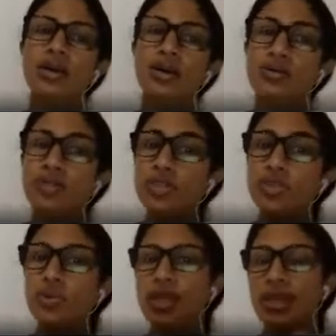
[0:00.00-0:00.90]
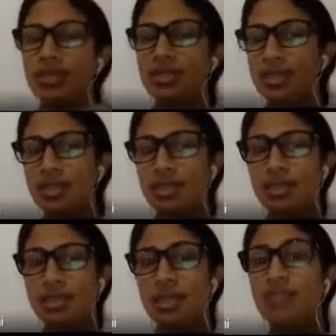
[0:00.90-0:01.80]
we saw that
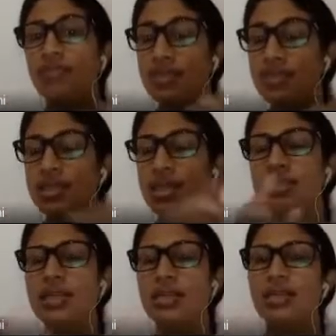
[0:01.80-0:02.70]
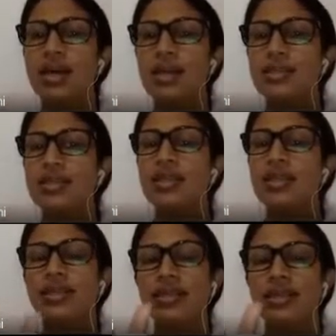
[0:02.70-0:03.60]
in the first case that I said,
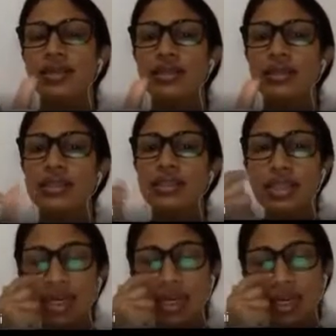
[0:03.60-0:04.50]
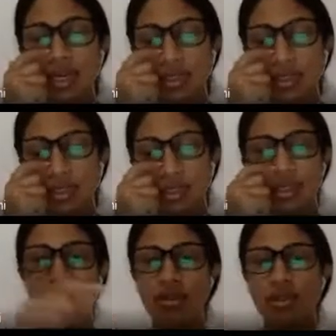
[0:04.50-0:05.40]
there are
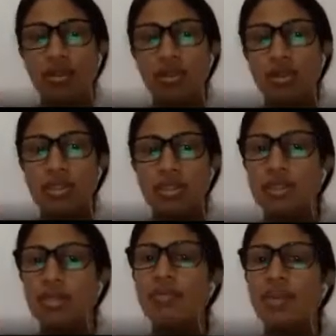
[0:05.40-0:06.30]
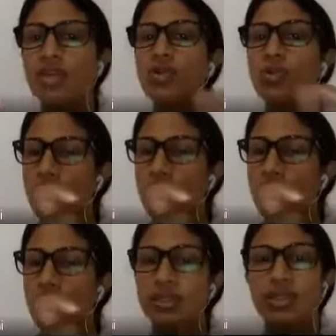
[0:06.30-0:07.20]
the central banks were
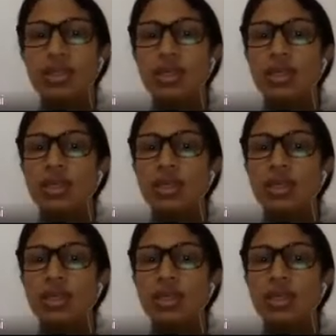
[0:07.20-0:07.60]
private